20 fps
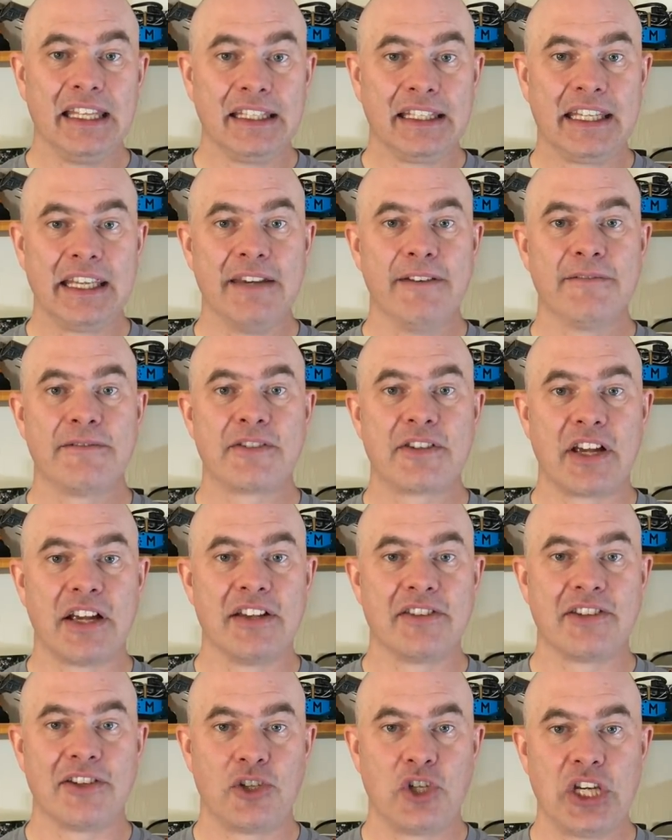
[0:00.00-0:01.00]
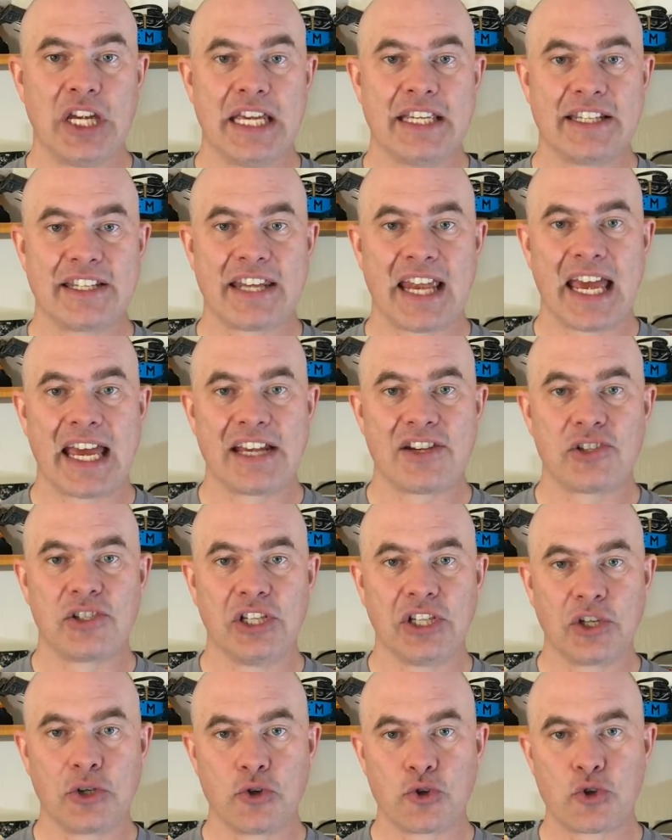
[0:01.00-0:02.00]
gives us a chance to
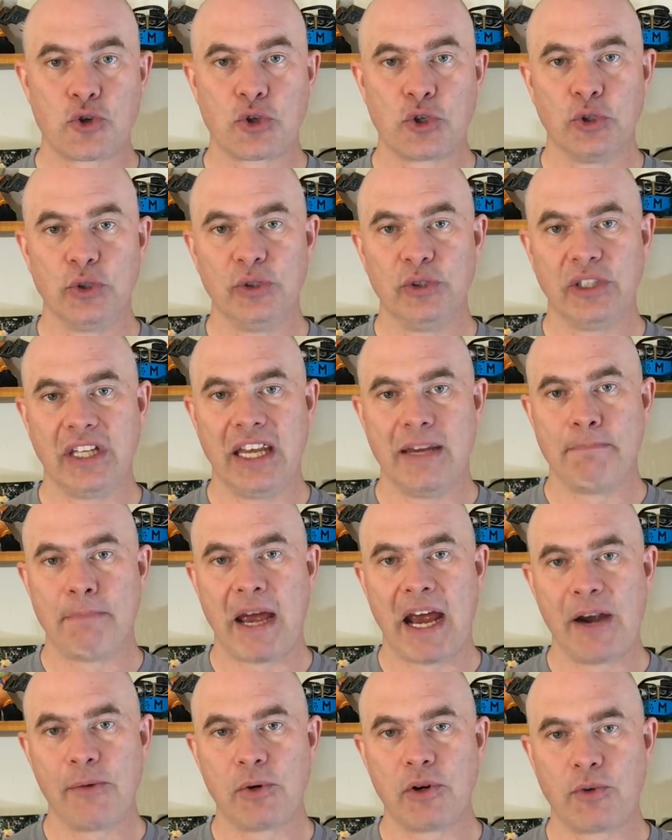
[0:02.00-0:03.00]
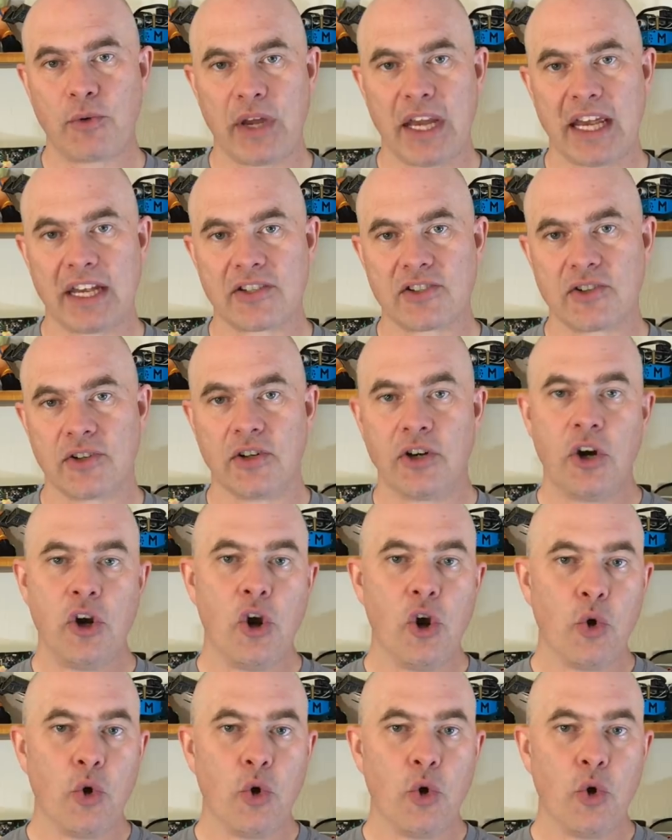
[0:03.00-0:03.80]
actually control a power reactor.